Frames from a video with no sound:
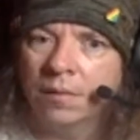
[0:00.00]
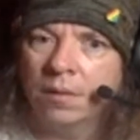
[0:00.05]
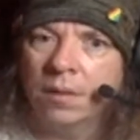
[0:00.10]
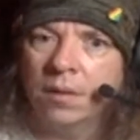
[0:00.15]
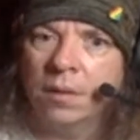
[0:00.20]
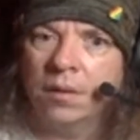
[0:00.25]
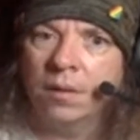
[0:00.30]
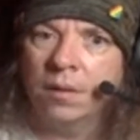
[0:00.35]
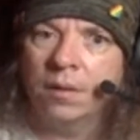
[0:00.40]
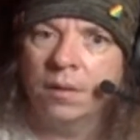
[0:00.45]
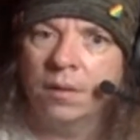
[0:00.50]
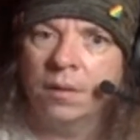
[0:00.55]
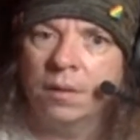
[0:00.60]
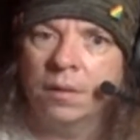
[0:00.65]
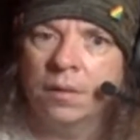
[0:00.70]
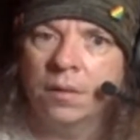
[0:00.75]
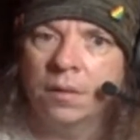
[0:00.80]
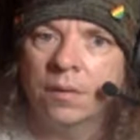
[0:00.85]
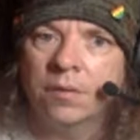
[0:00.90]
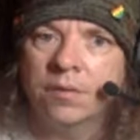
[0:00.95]

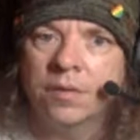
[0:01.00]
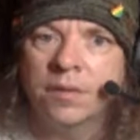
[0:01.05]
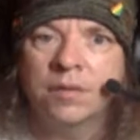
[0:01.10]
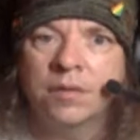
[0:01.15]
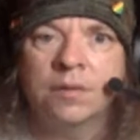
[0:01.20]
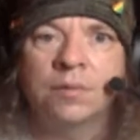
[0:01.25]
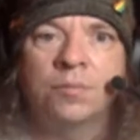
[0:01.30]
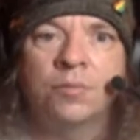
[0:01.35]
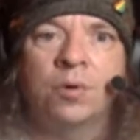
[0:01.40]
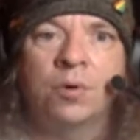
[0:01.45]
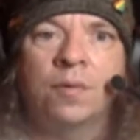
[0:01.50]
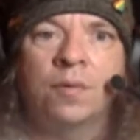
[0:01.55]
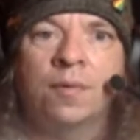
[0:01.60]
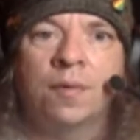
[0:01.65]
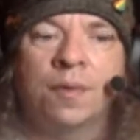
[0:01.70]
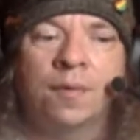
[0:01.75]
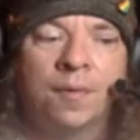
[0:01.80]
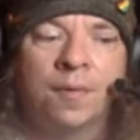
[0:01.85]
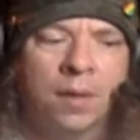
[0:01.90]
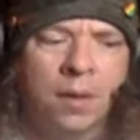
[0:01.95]
the season
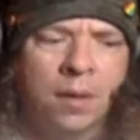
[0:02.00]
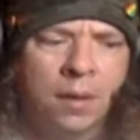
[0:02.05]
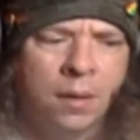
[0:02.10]
with